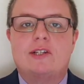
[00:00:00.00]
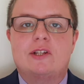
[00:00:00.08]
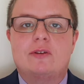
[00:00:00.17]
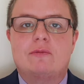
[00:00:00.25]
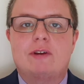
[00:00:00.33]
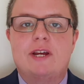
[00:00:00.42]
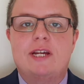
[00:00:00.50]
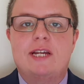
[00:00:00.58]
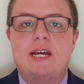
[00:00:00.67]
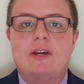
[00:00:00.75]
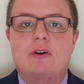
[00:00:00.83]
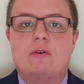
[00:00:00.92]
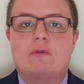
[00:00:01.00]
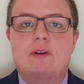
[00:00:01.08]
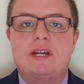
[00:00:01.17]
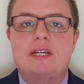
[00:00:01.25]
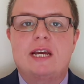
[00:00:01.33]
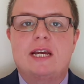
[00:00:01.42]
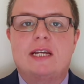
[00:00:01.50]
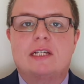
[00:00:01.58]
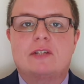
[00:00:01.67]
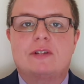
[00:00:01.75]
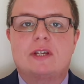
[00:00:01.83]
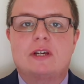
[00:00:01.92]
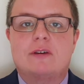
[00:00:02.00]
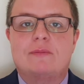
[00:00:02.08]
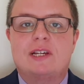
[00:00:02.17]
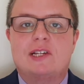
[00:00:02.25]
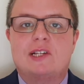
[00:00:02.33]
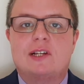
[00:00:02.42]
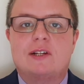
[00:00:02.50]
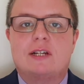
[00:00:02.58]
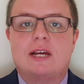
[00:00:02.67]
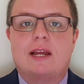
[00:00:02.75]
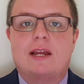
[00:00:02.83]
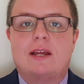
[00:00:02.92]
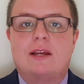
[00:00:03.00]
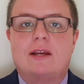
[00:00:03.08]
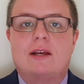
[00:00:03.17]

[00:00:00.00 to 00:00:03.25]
to the reading or readings for the coming Sunday.